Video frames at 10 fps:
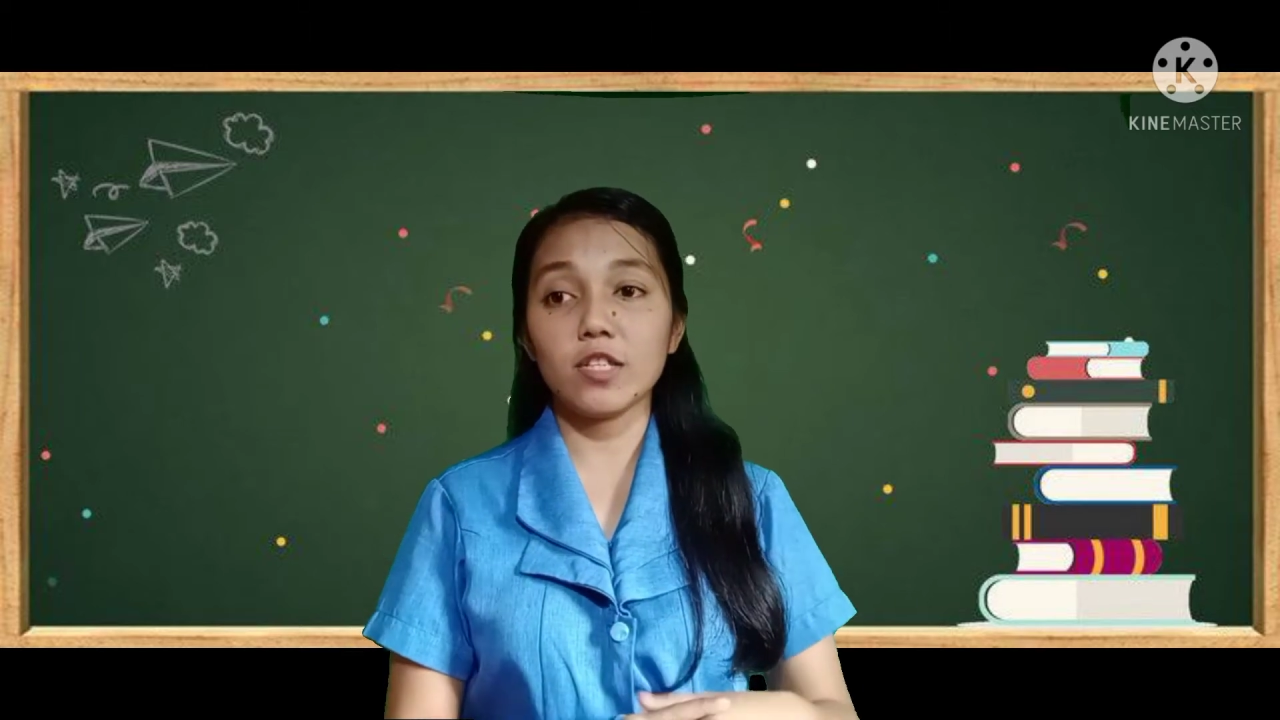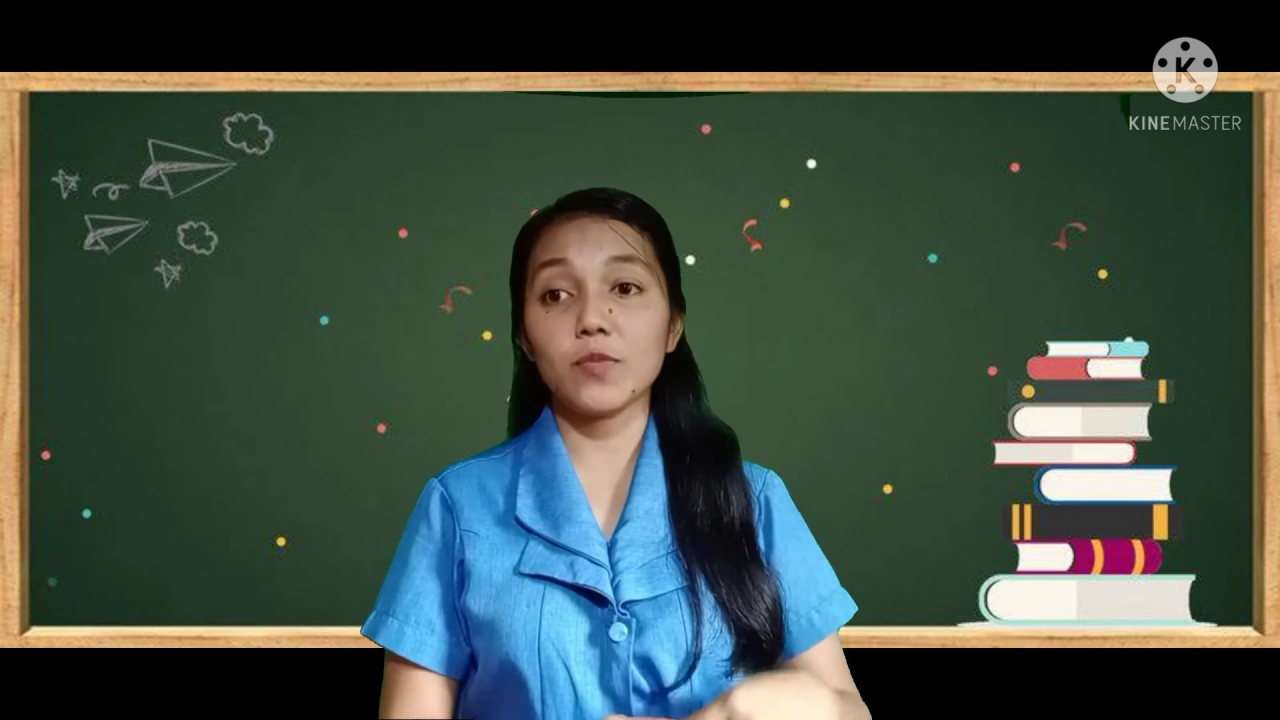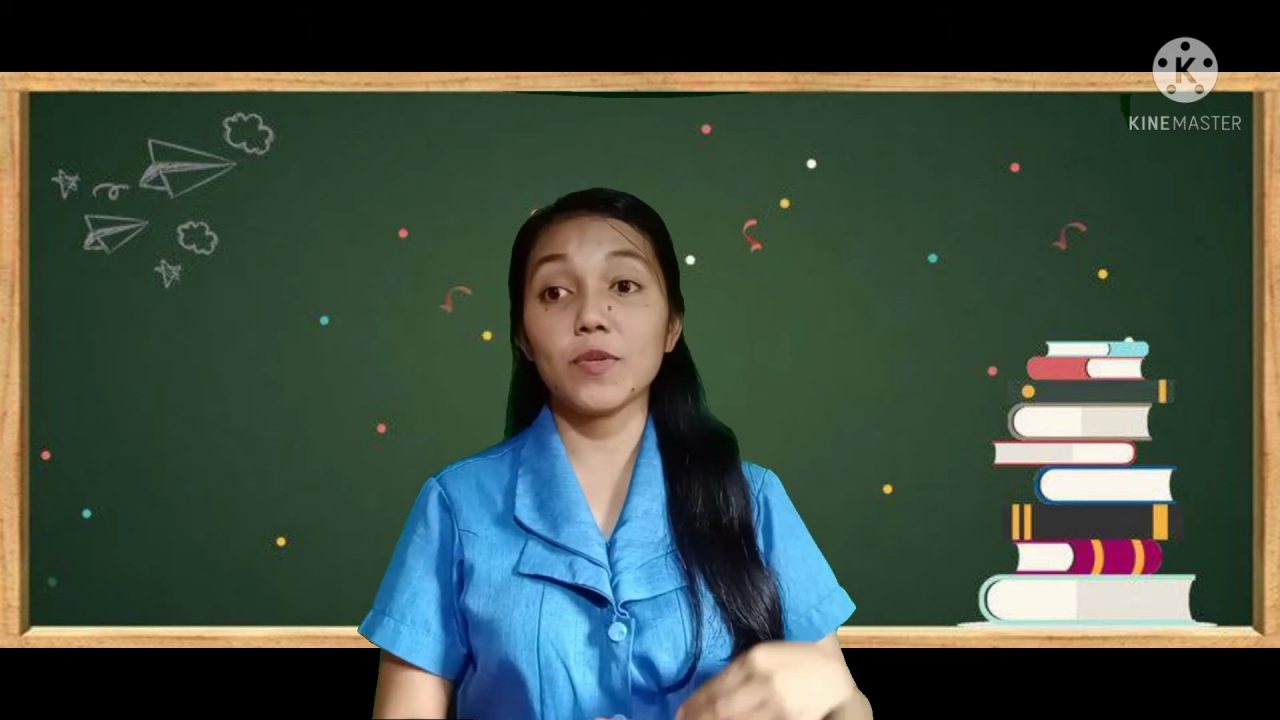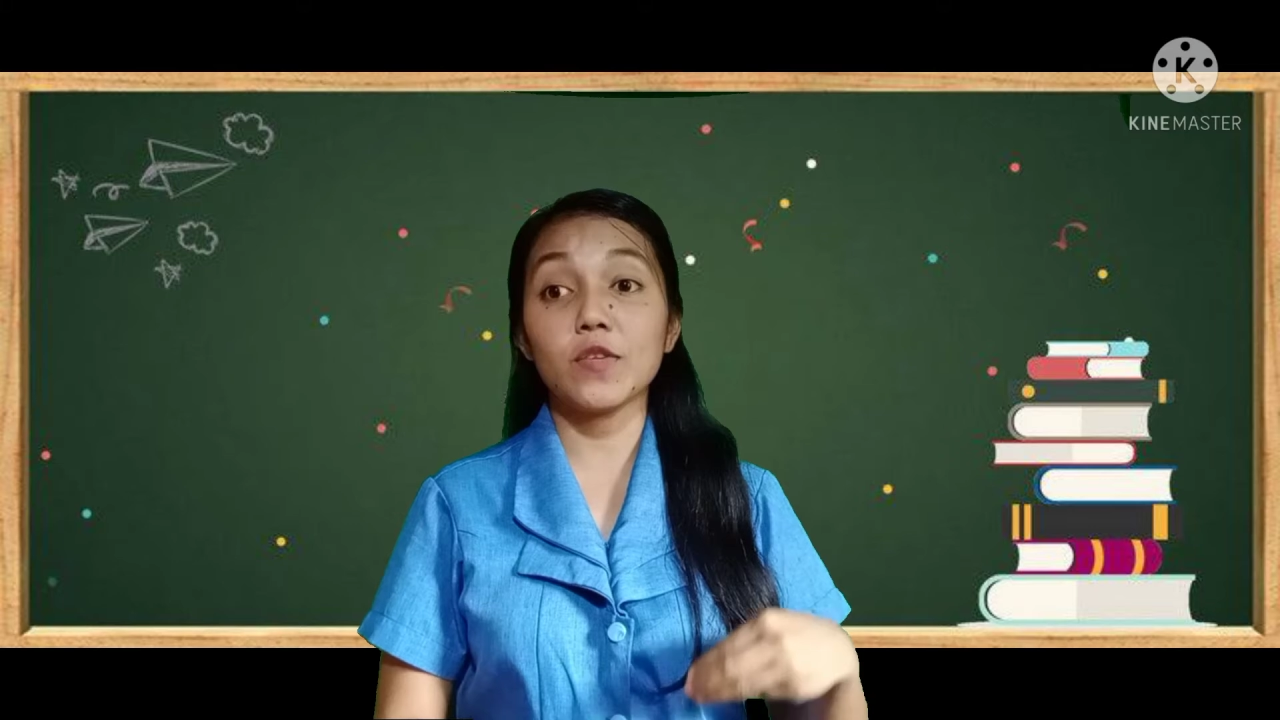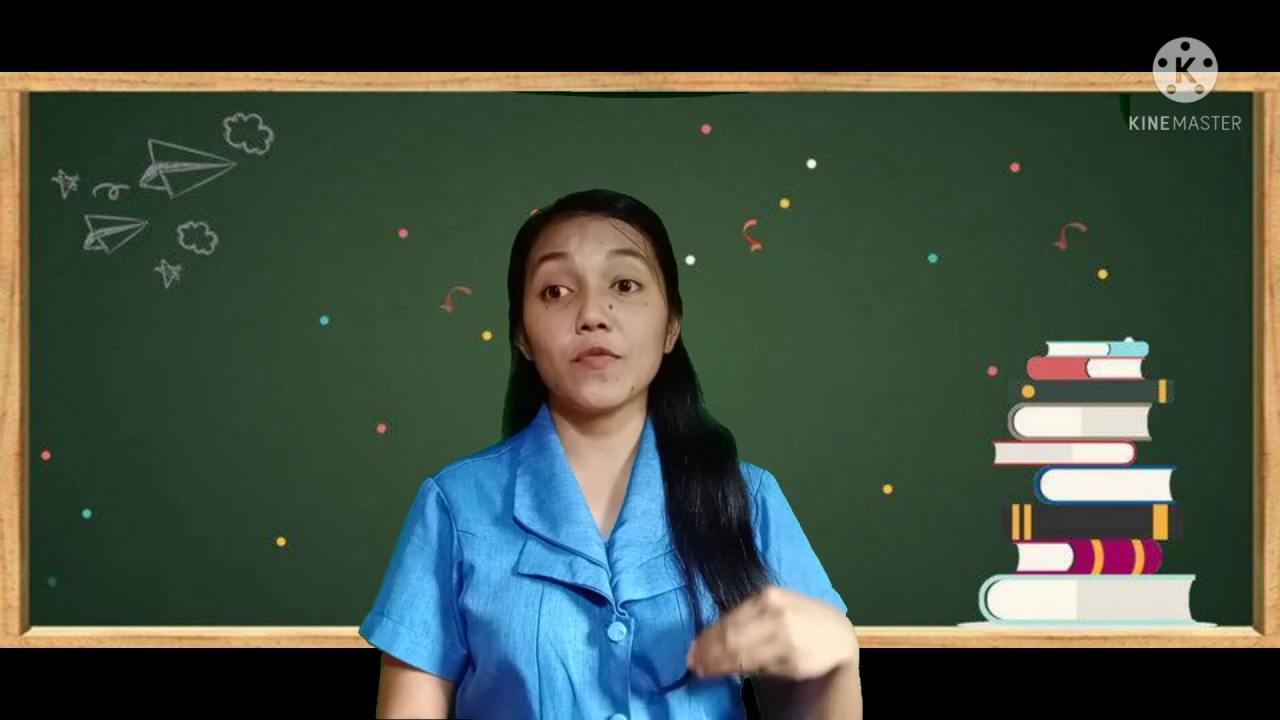
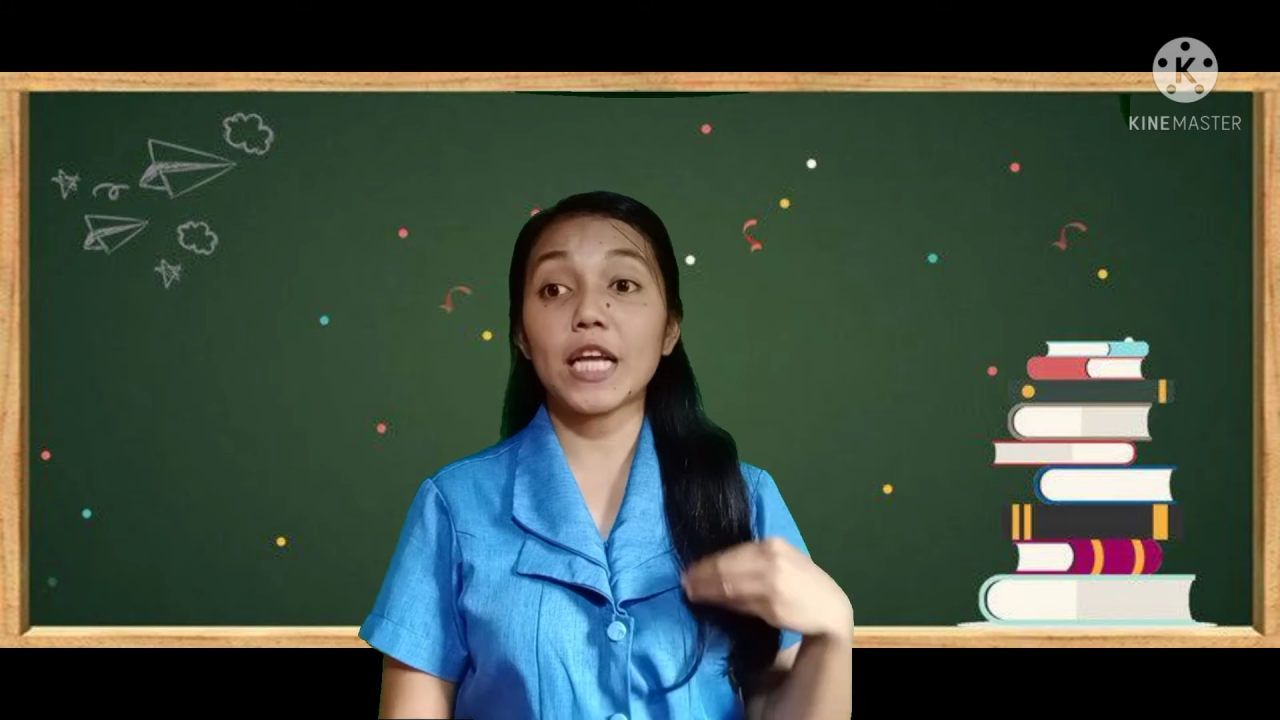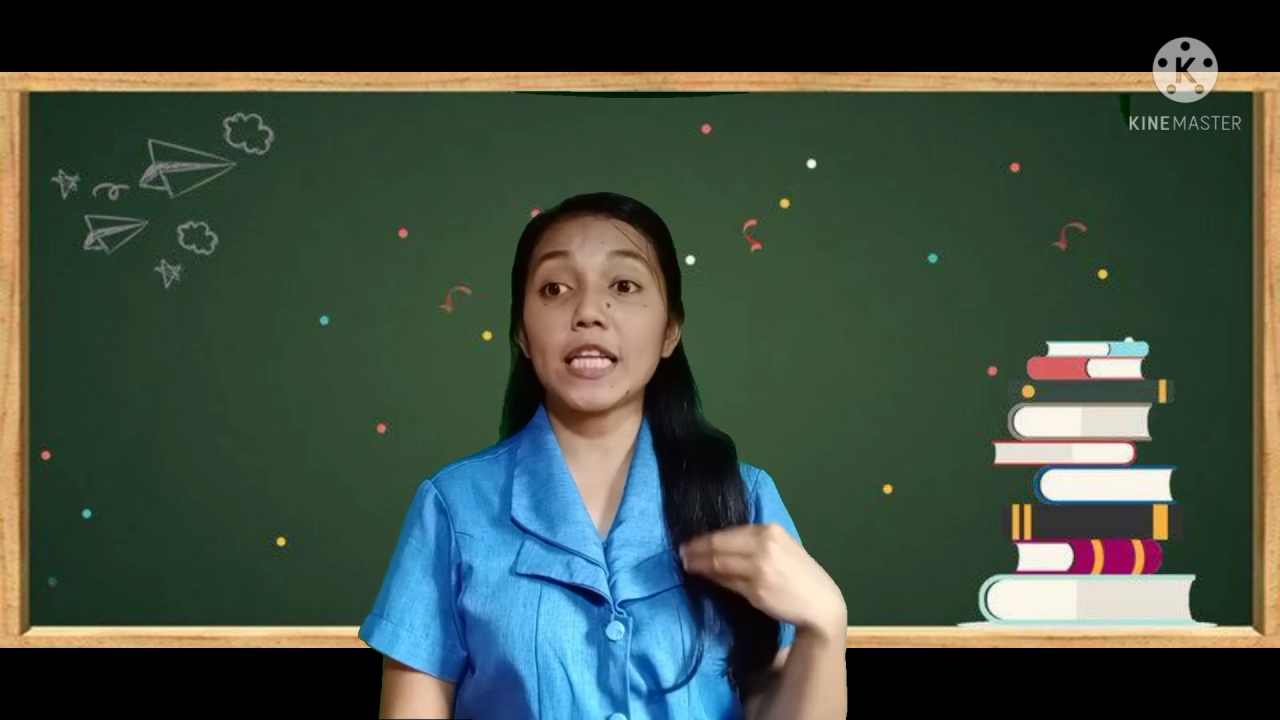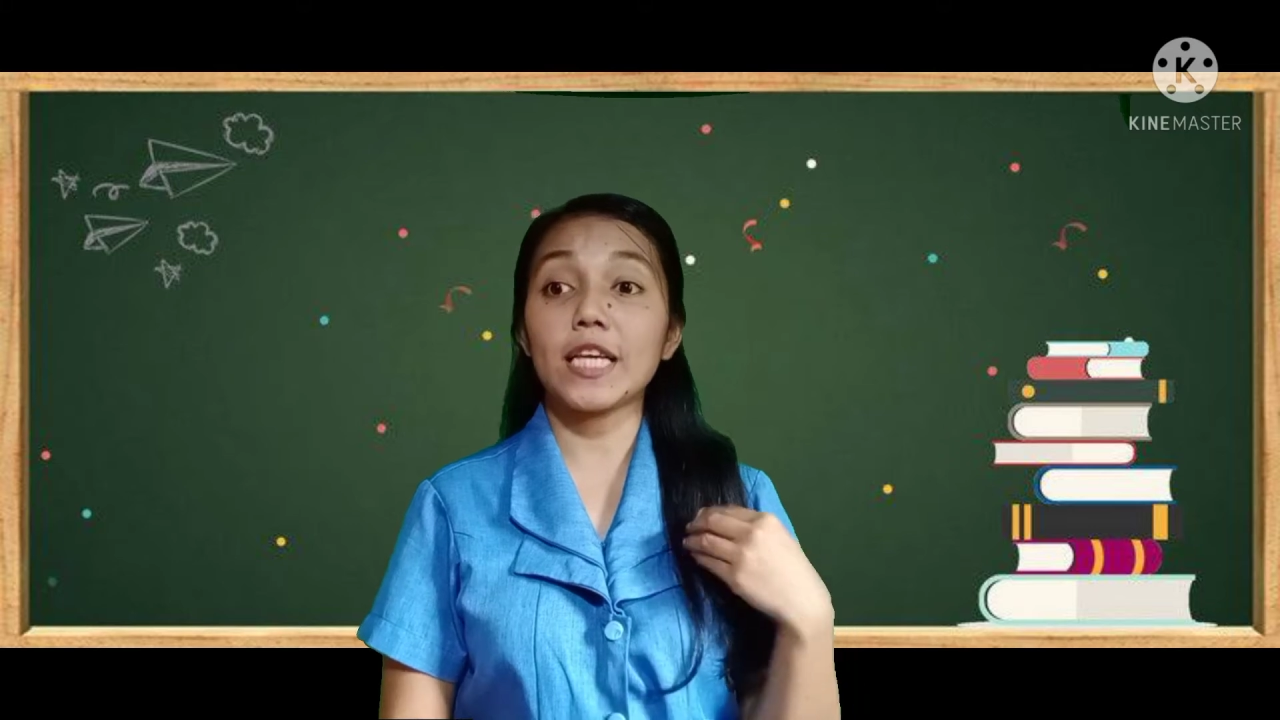specifically